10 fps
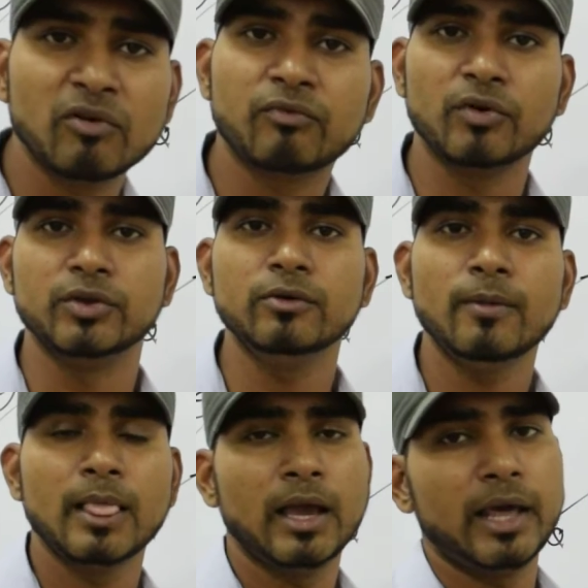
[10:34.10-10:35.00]
for
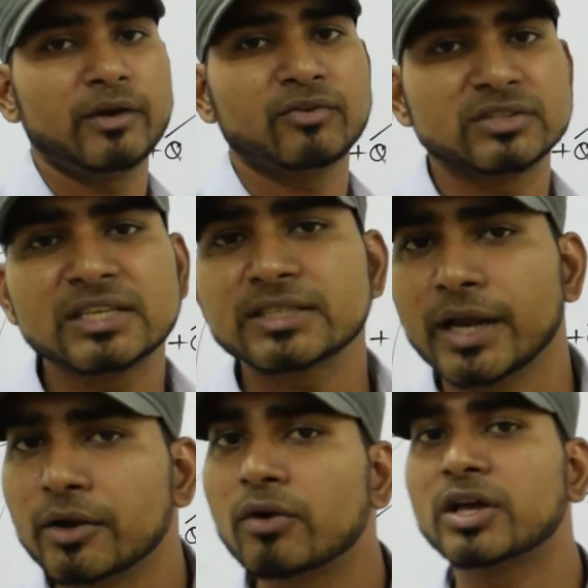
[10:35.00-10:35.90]
you, and it was just
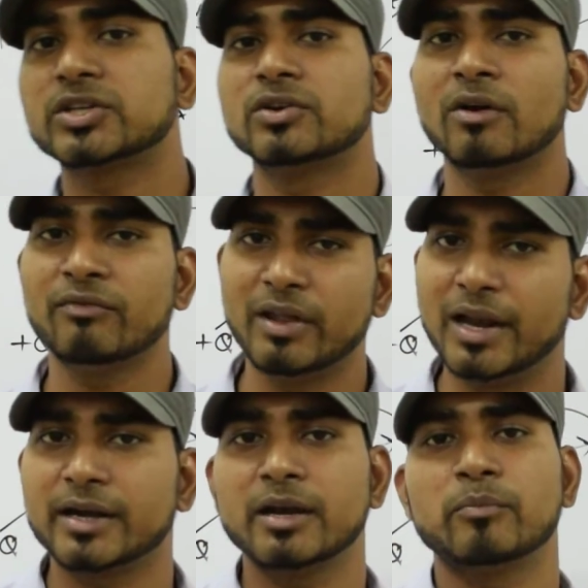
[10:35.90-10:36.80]
introduction of
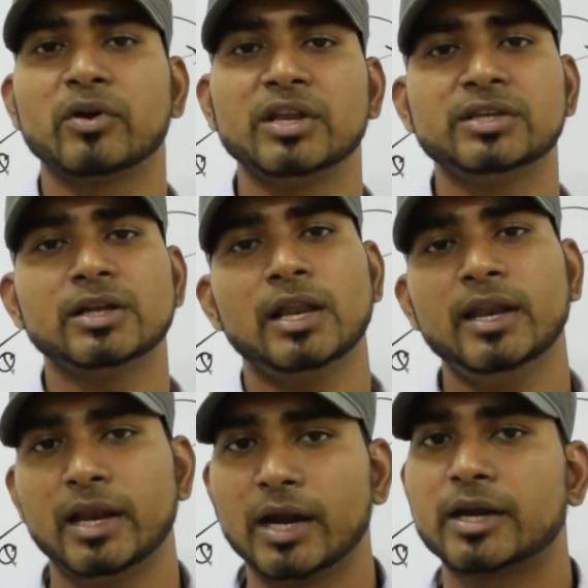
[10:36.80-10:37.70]
electric potential
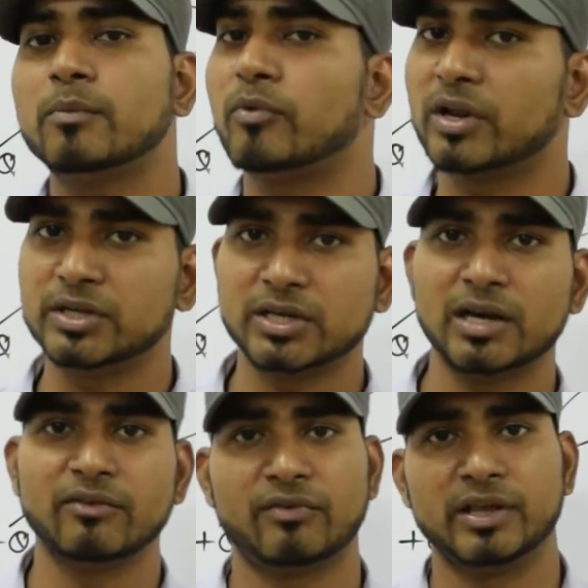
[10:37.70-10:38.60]
and electric potential
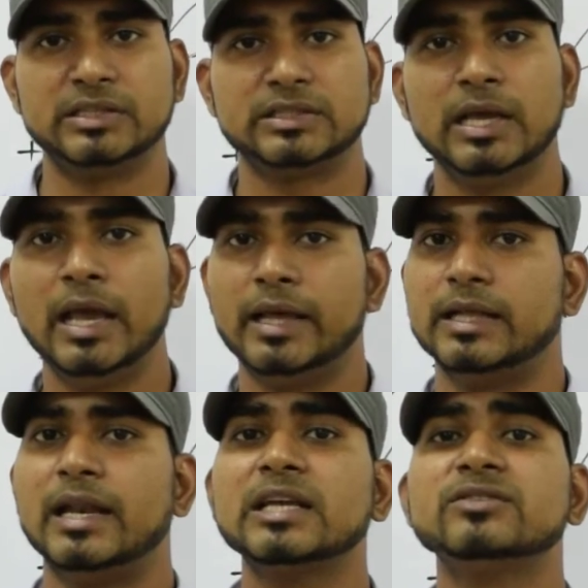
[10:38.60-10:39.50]
difference. In the
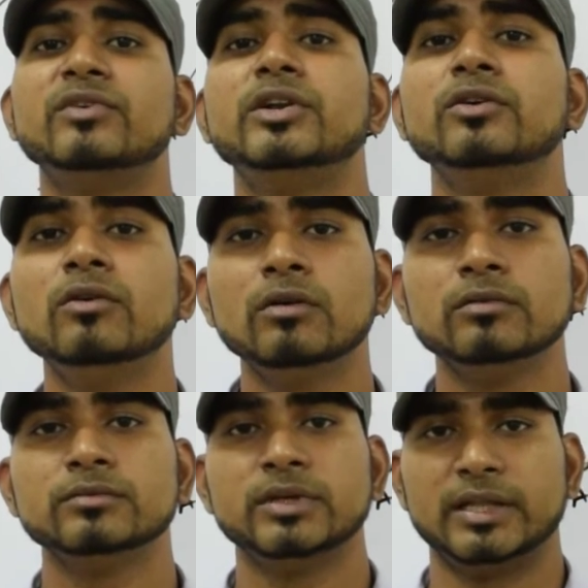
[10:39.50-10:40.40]
next video,
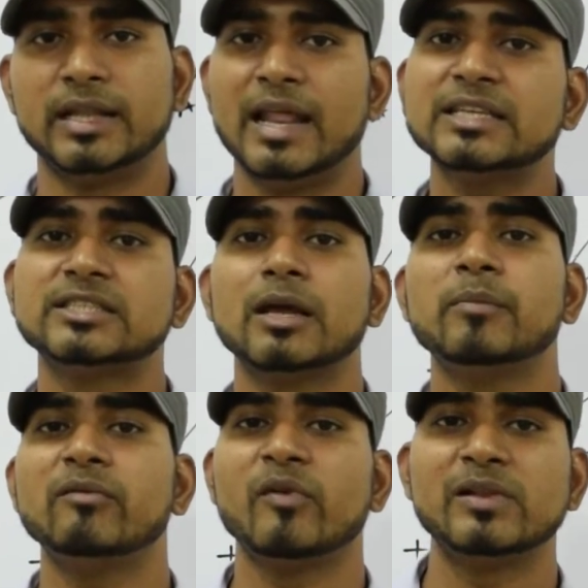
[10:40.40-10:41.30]
in the next
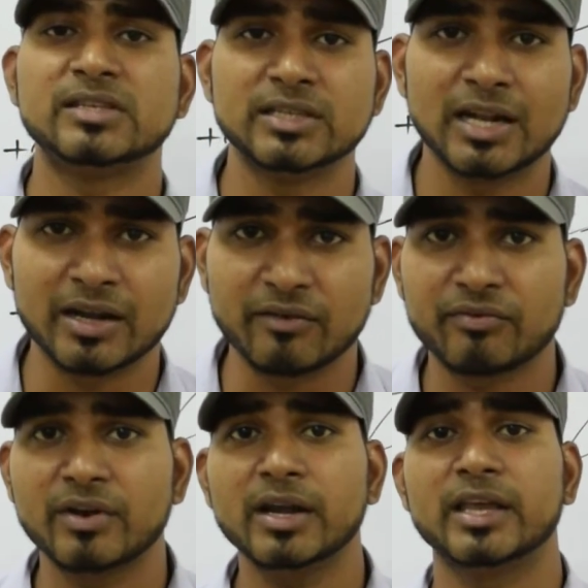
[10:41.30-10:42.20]
segment, we will see the
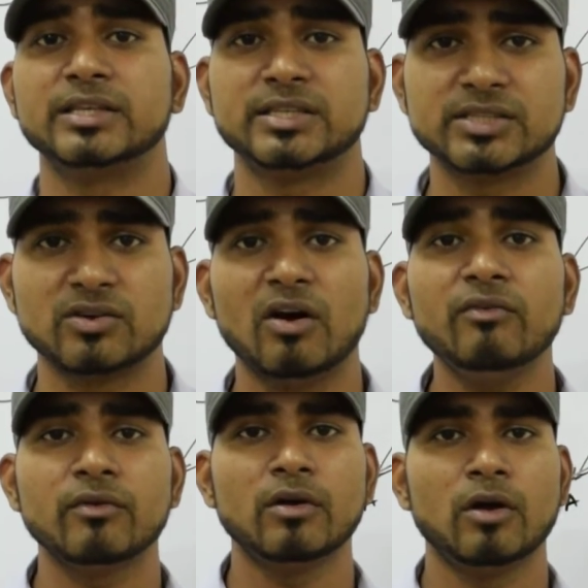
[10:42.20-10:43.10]
different cases of
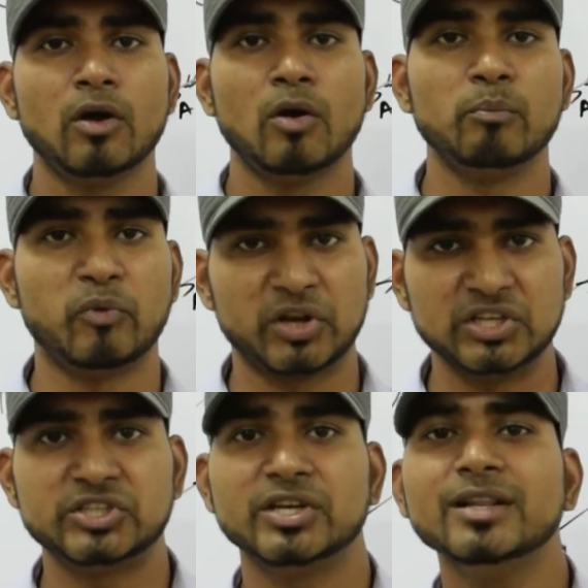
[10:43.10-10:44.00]

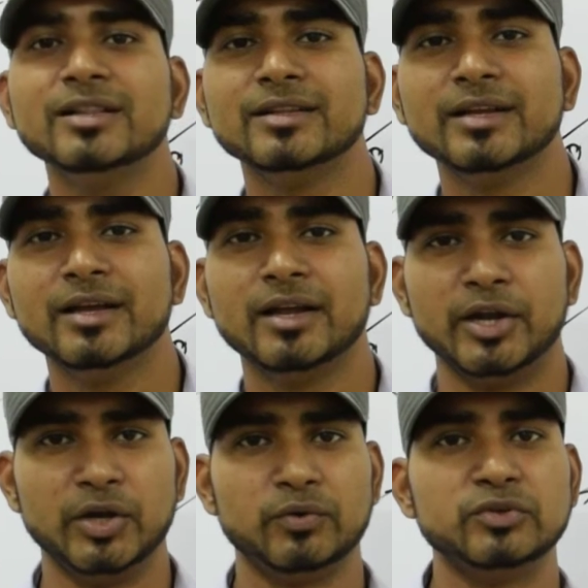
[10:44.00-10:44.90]
potential
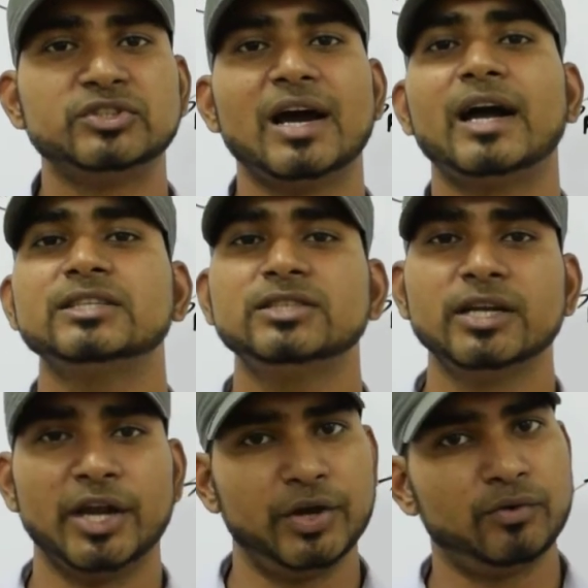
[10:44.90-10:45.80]
due to charge,
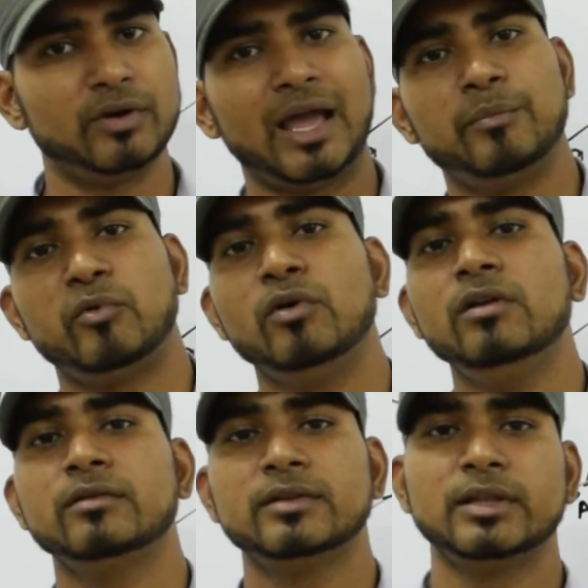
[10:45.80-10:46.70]
due to
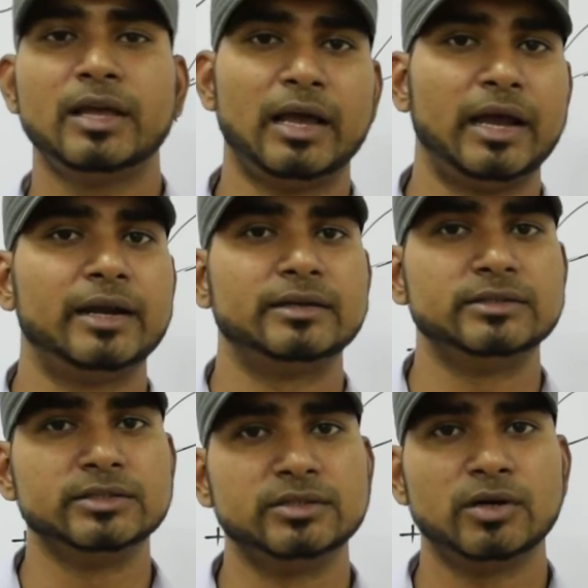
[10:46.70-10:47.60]
dipole, and
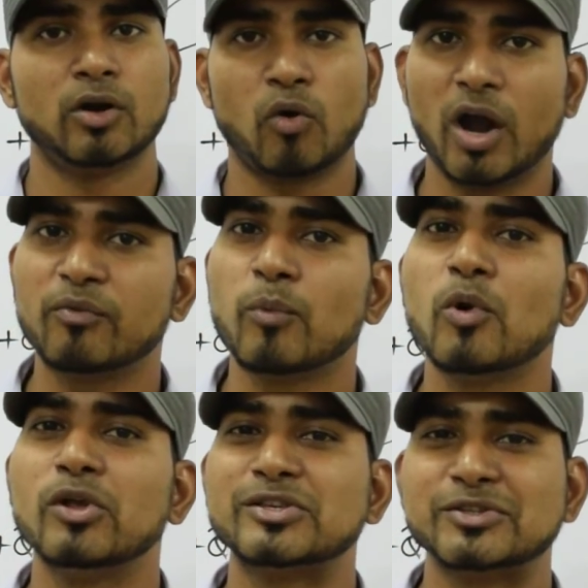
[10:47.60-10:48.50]
quad
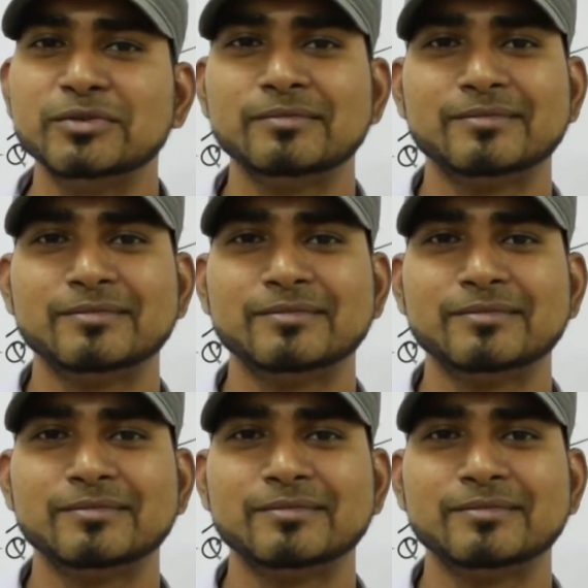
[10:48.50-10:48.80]
pole also.